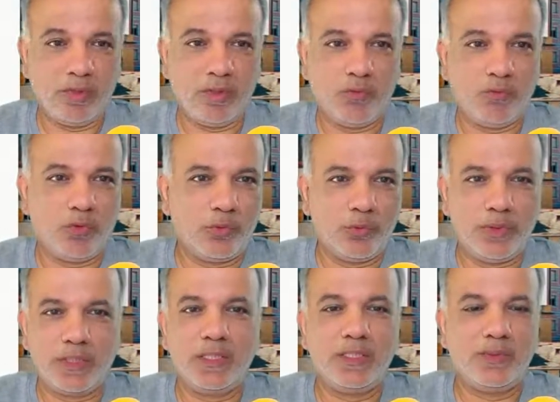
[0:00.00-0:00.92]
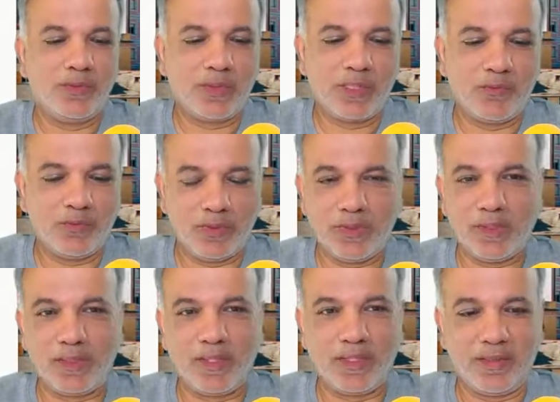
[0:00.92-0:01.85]
want to increase your
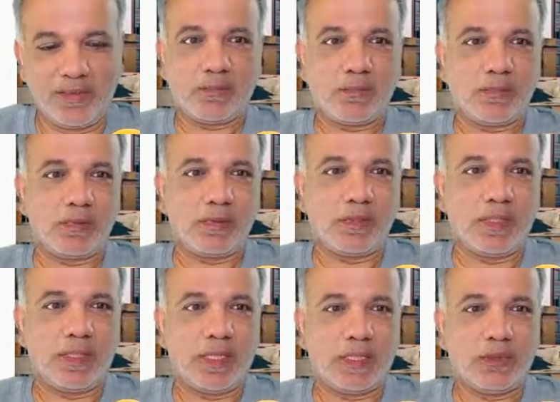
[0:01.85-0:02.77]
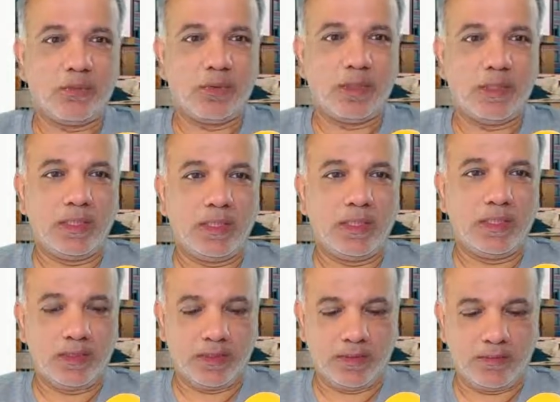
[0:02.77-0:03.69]
conversion rates? The next one
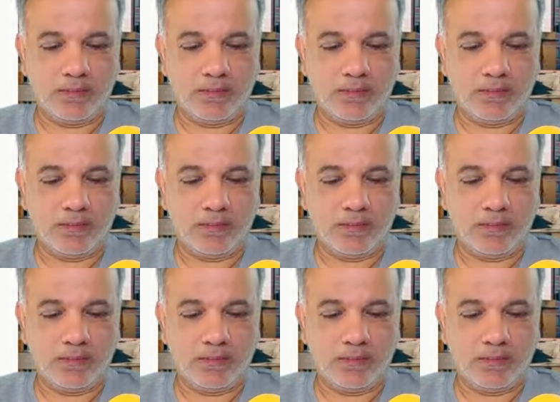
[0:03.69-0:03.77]
is